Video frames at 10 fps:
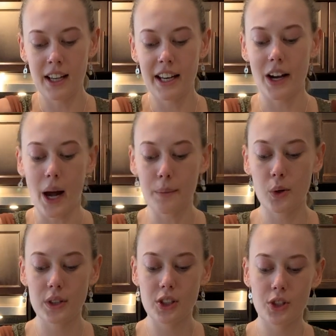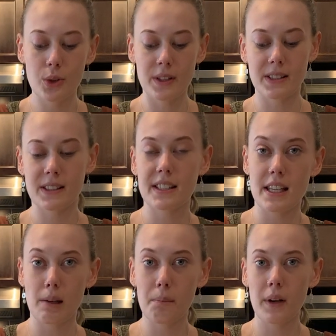Now I'm going to do the
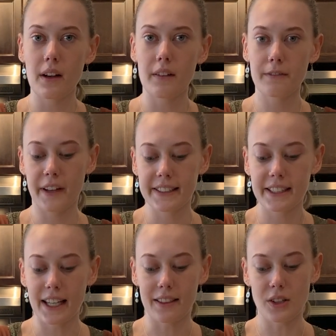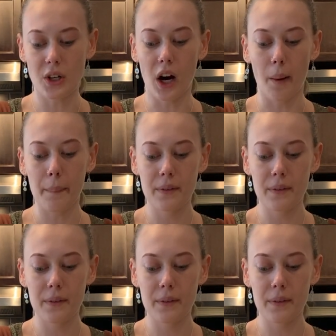seam facing at the top.